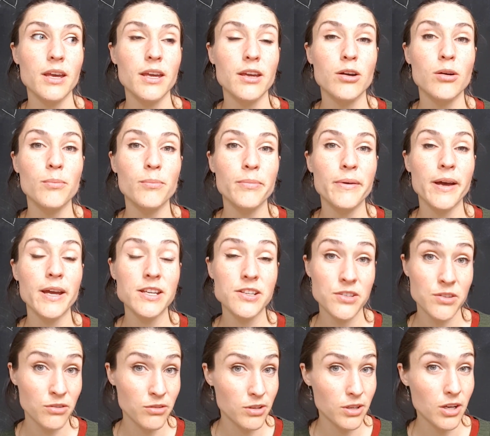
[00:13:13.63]

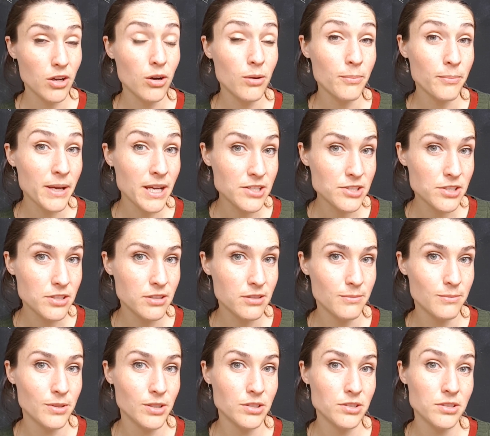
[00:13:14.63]

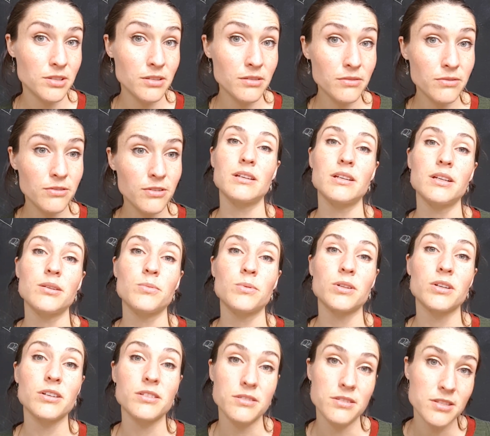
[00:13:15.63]
compassionate motive. It will
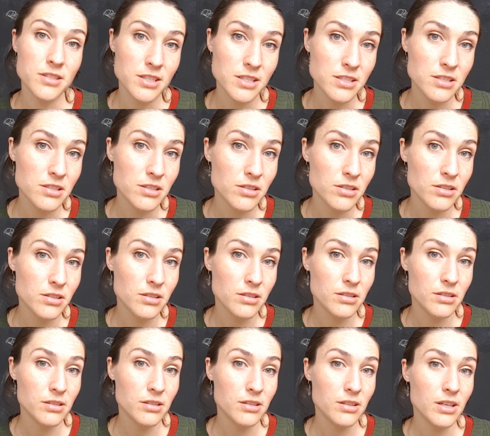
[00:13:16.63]
consider
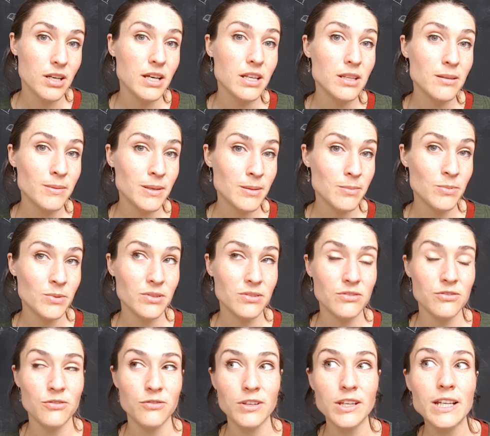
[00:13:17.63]
other
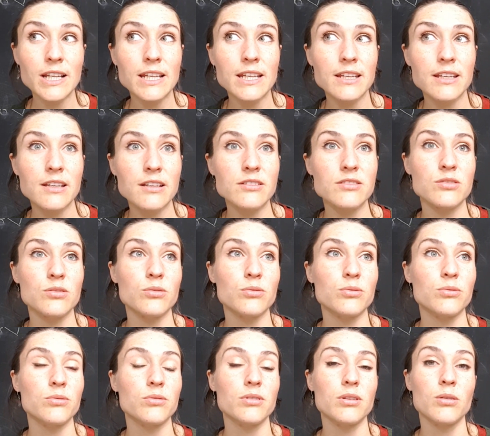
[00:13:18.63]
people's feelings
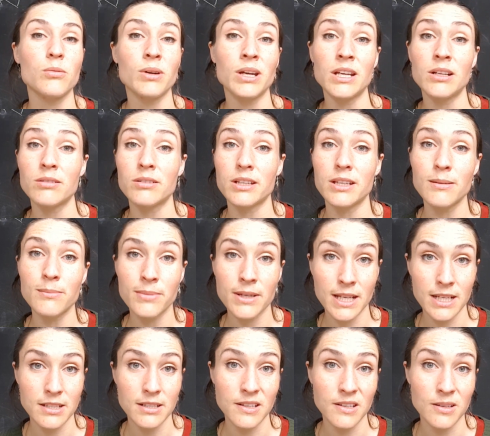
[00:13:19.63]
or the way it will
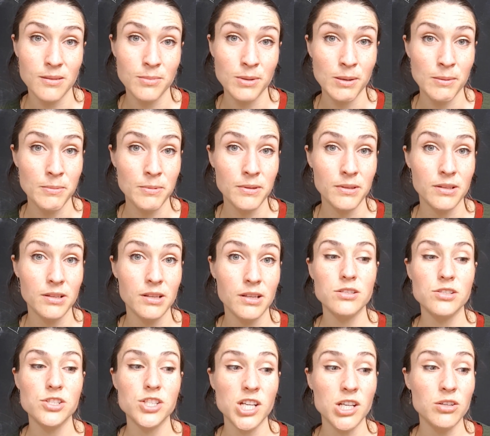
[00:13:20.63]
impact other people,
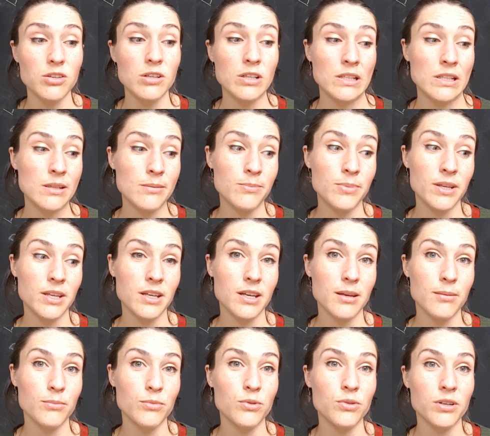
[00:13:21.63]
generally be
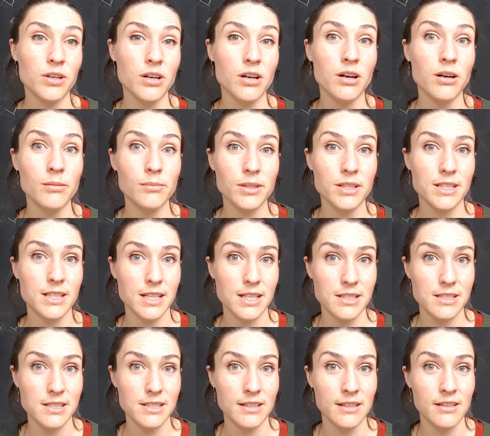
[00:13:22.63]
a more
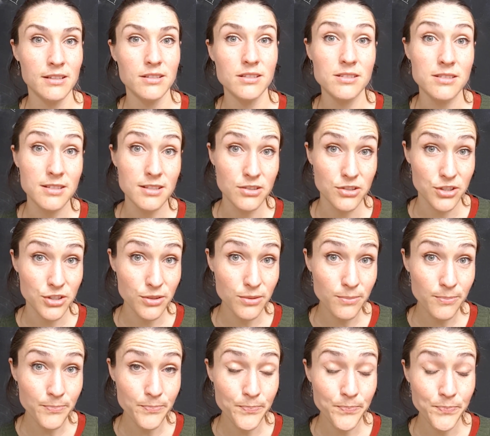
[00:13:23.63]
accommodating
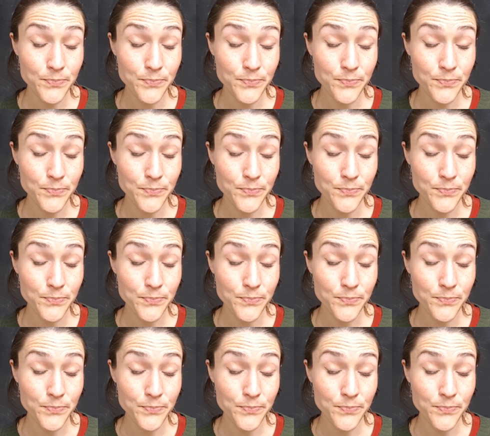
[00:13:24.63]
decision.